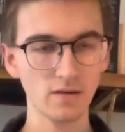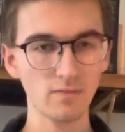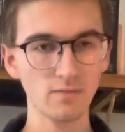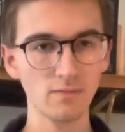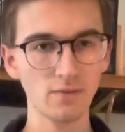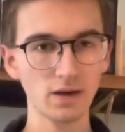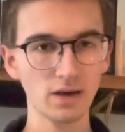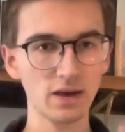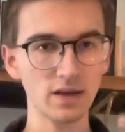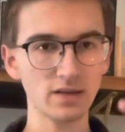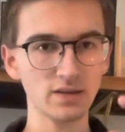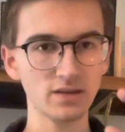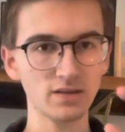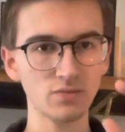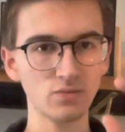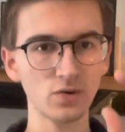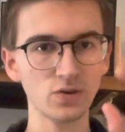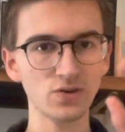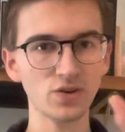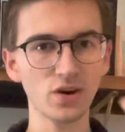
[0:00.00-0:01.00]
because
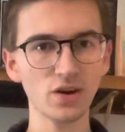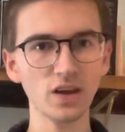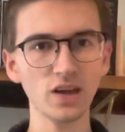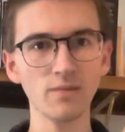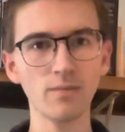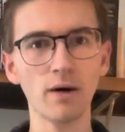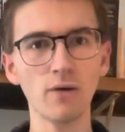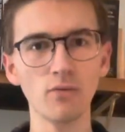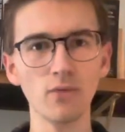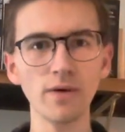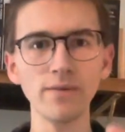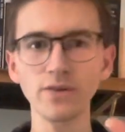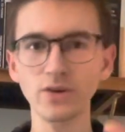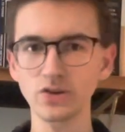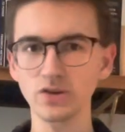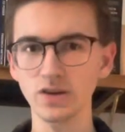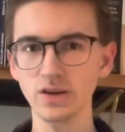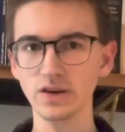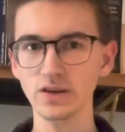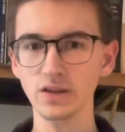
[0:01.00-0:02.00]
we're talking about
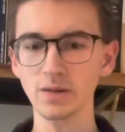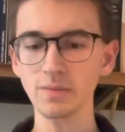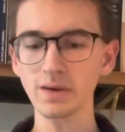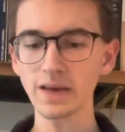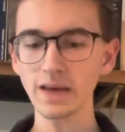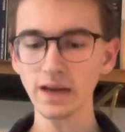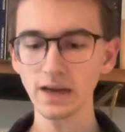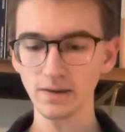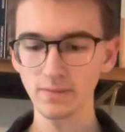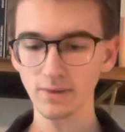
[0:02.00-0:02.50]
rivers here in the beginning,